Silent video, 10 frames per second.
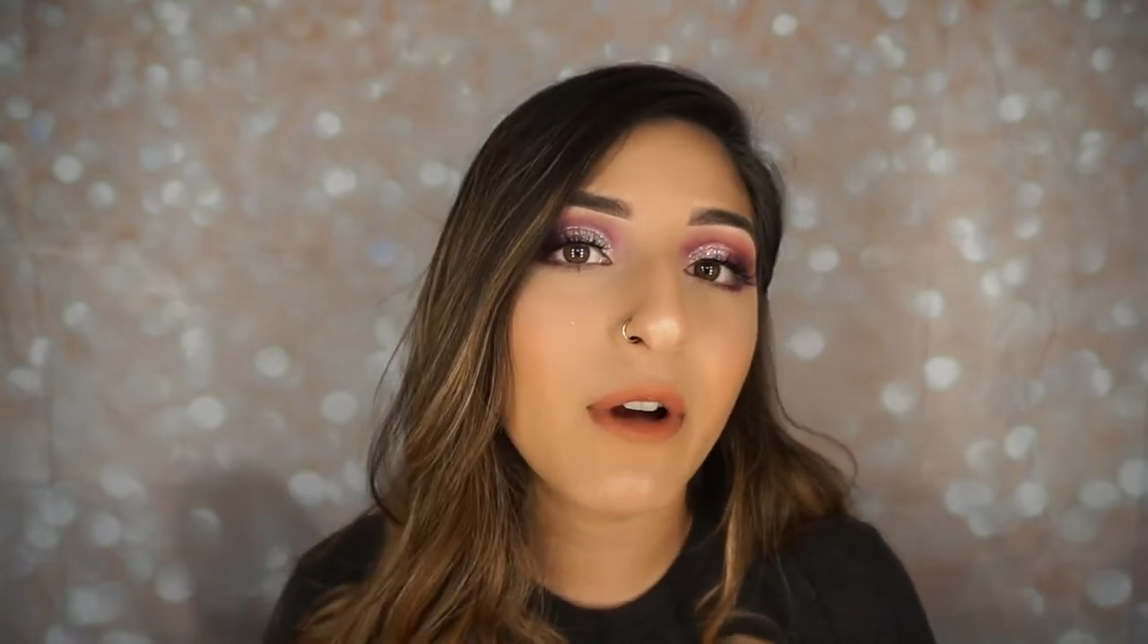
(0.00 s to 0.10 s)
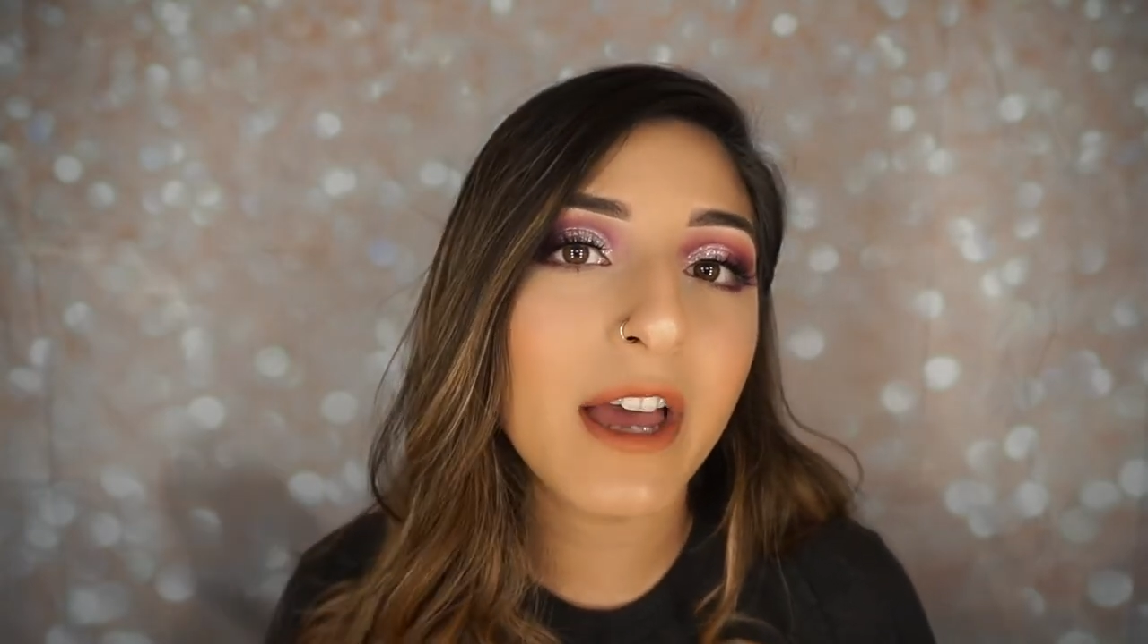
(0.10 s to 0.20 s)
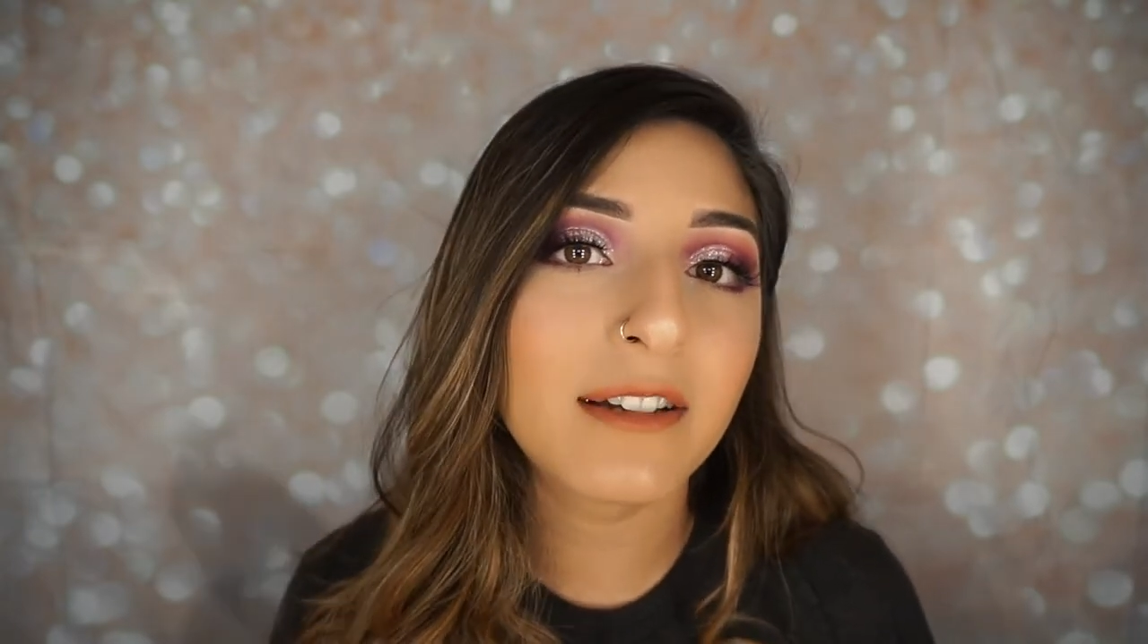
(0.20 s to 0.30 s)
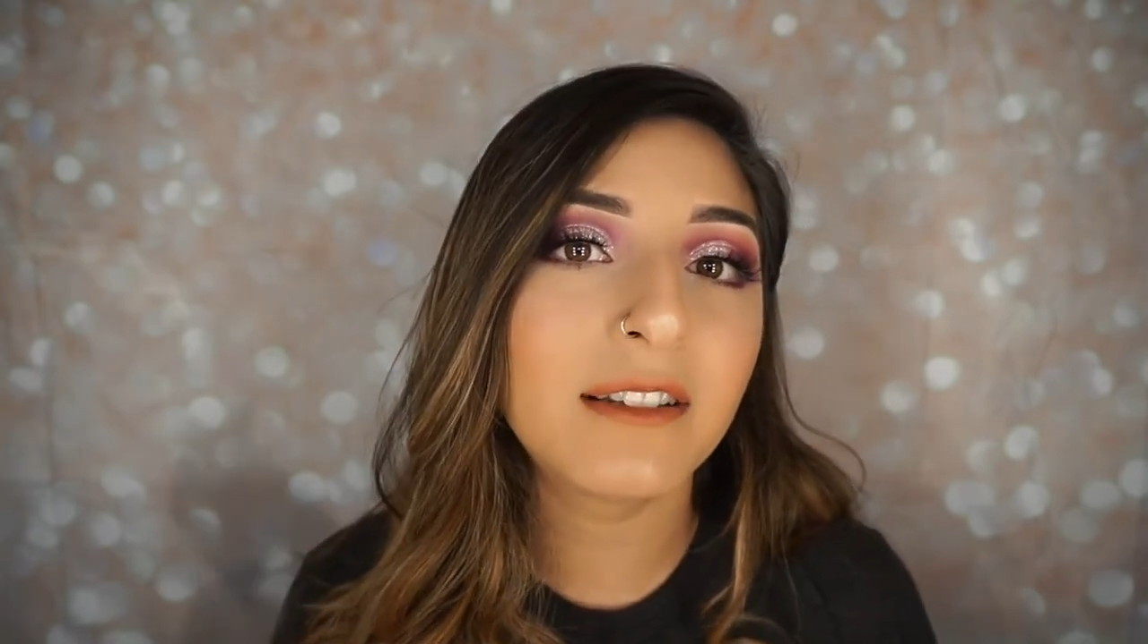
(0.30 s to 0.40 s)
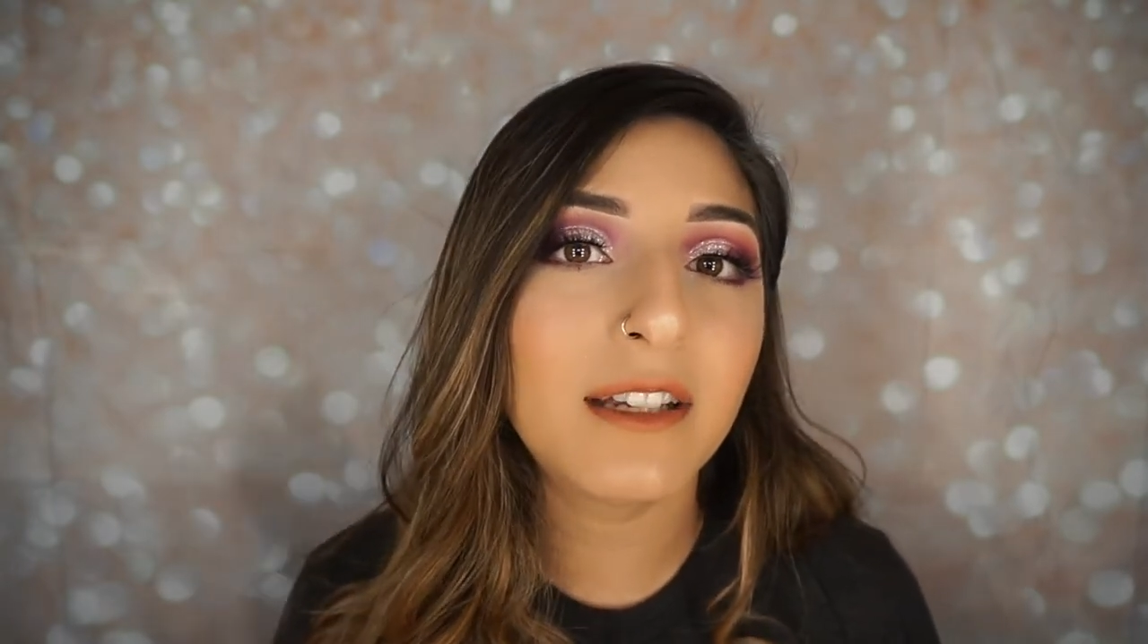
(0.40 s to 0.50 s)

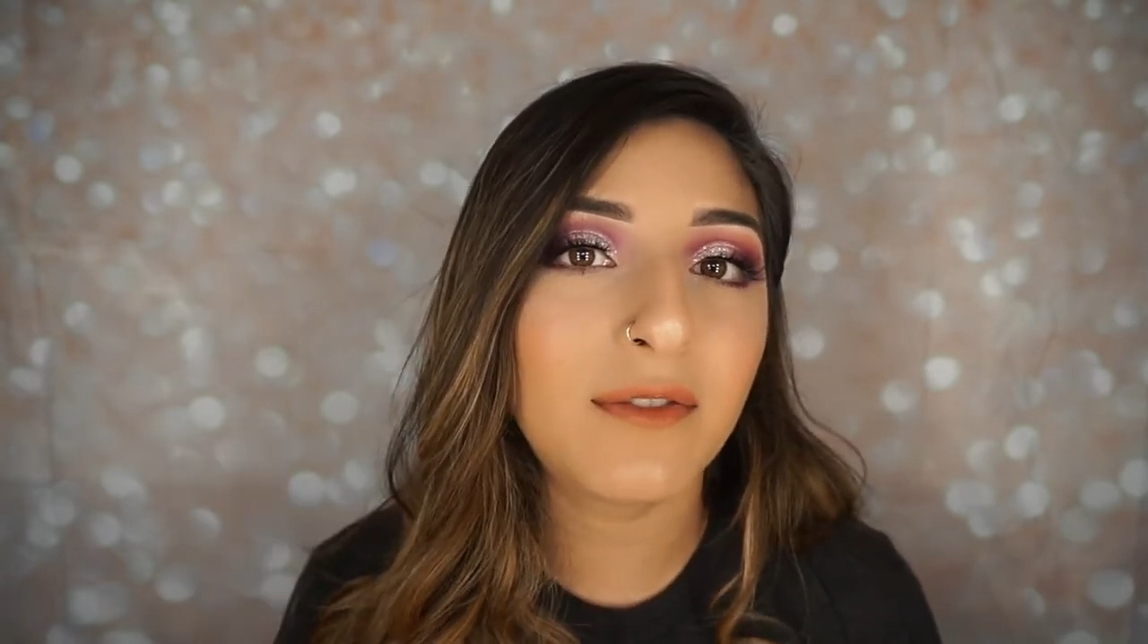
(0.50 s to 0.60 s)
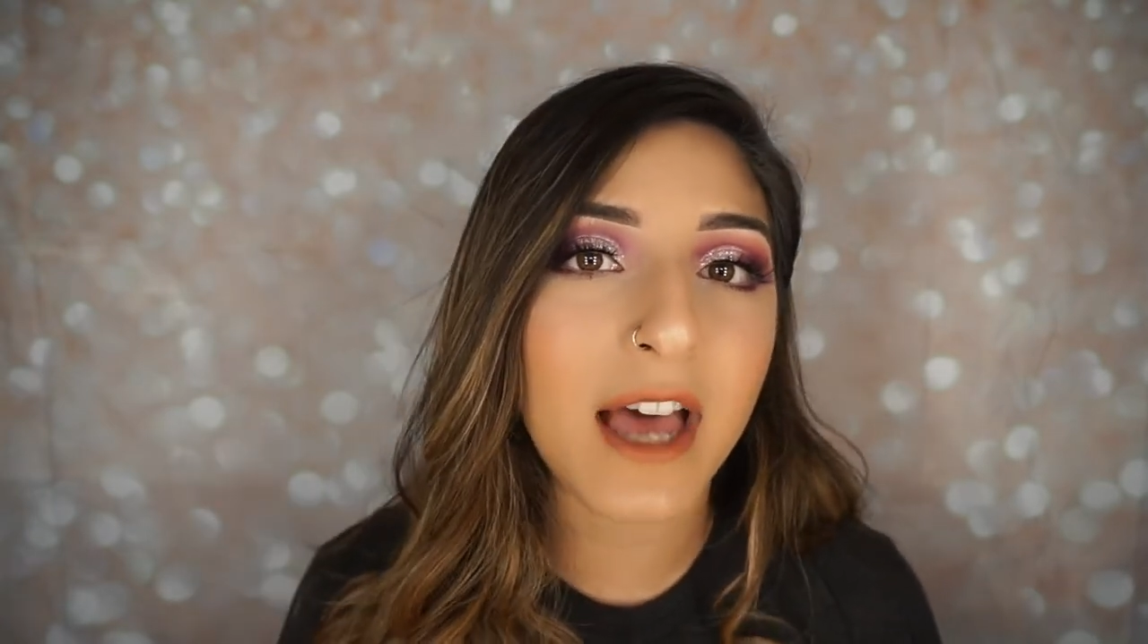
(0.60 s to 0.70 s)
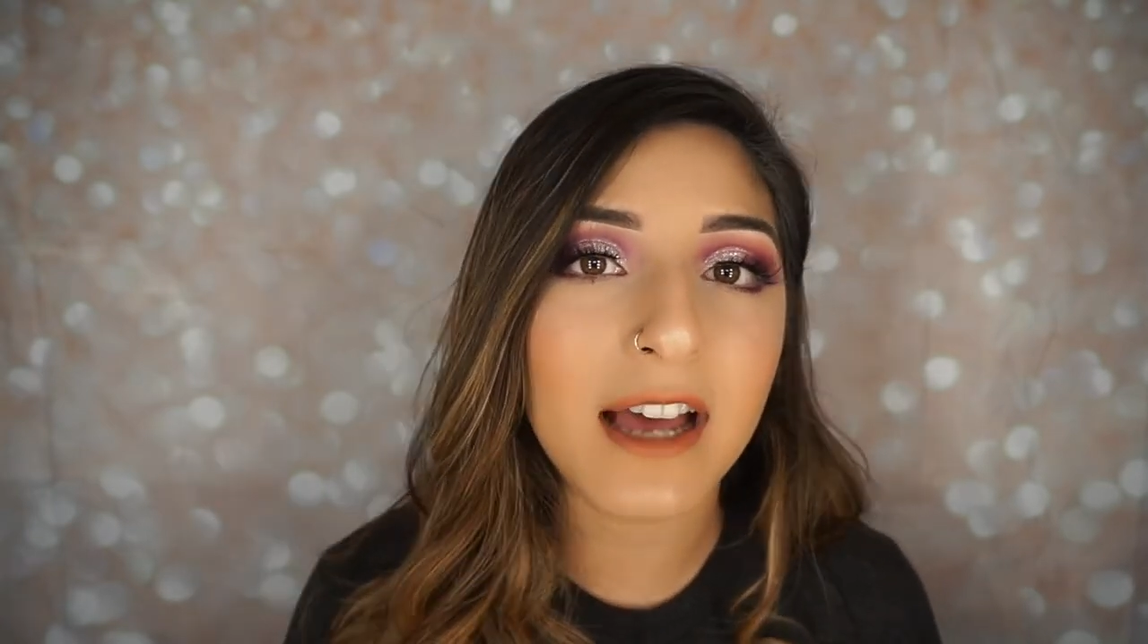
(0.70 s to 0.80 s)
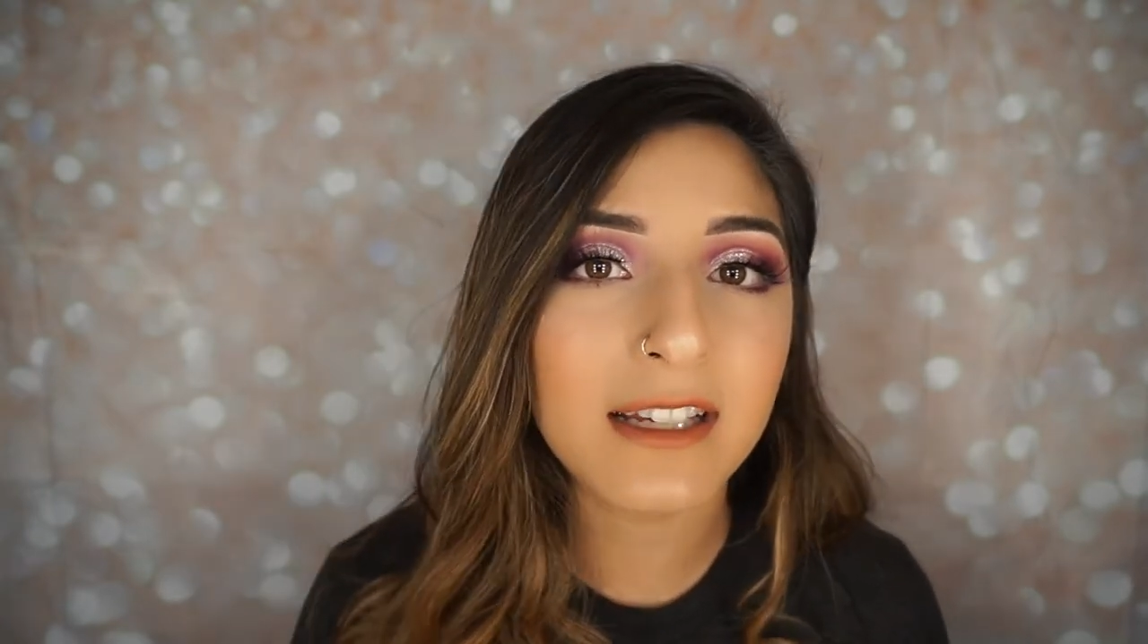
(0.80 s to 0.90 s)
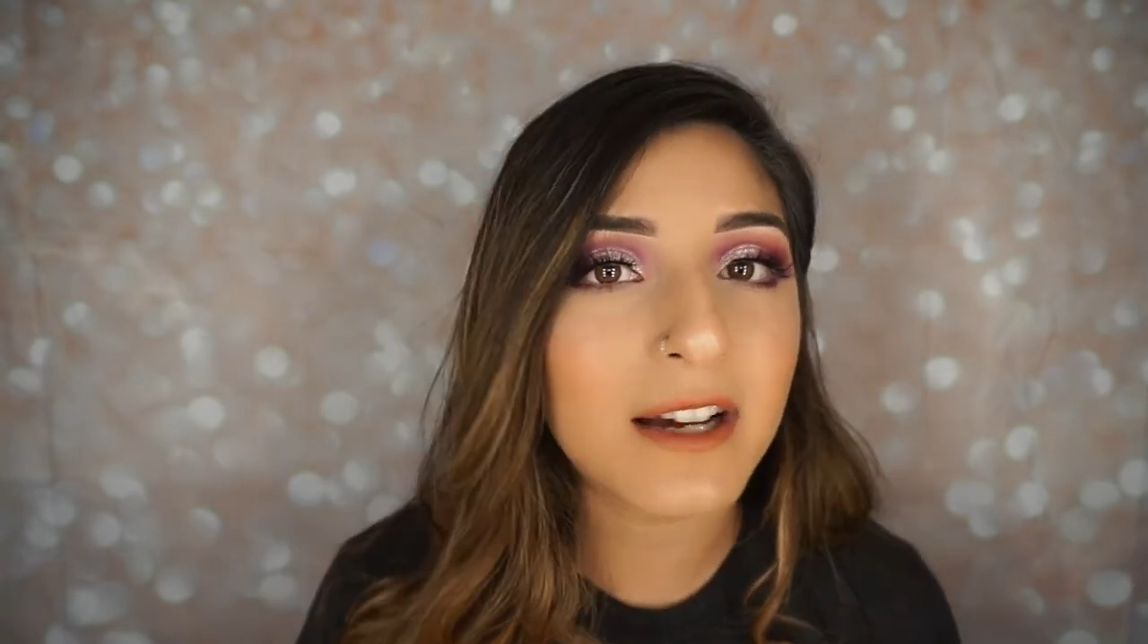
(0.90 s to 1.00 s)
ahead and leave that